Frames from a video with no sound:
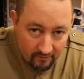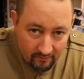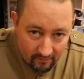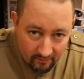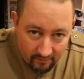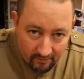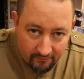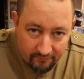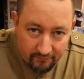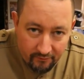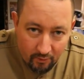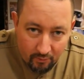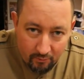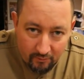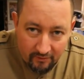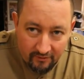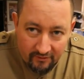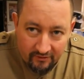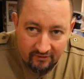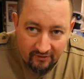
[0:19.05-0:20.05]

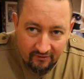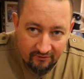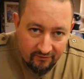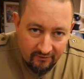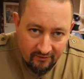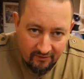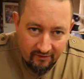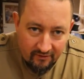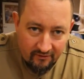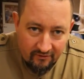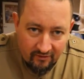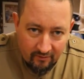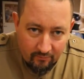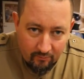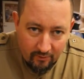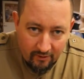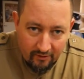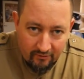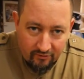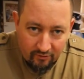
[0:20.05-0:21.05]
leftovers are fitting
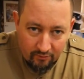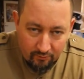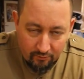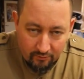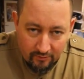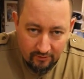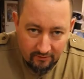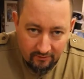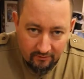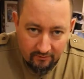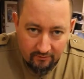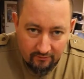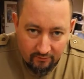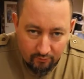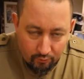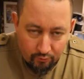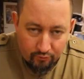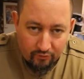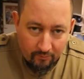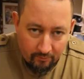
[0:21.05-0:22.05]
somewhere so you can
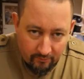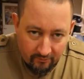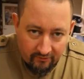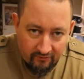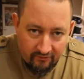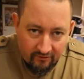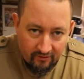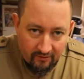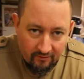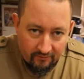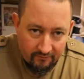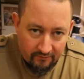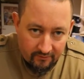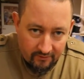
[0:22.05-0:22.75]
use them instead of